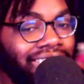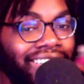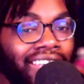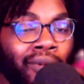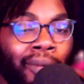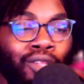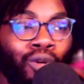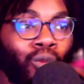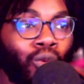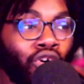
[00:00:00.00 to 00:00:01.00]
It came about the
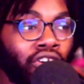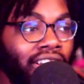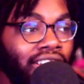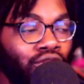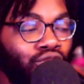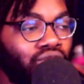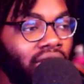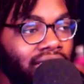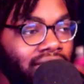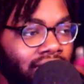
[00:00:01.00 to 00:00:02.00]
water. That's
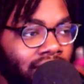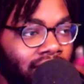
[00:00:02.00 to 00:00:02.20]
crazy.